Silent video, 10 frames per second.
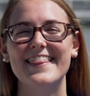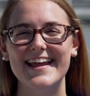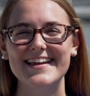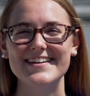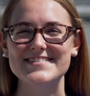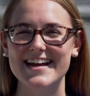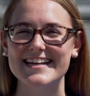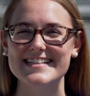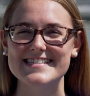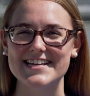Thank you, Jeni
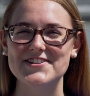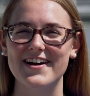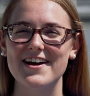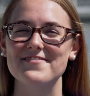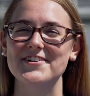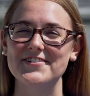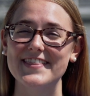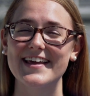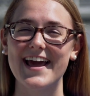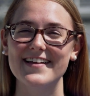and Cindra, for doing
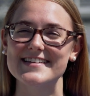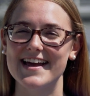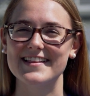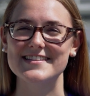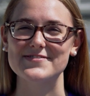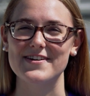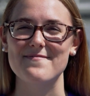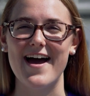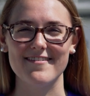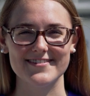the Kelleys Island Swim
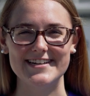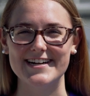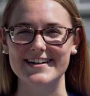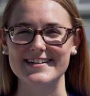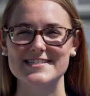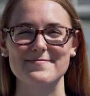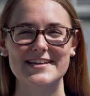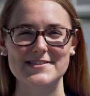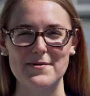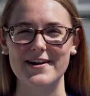every year to make
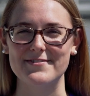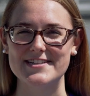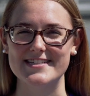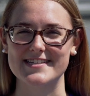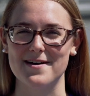so many wishes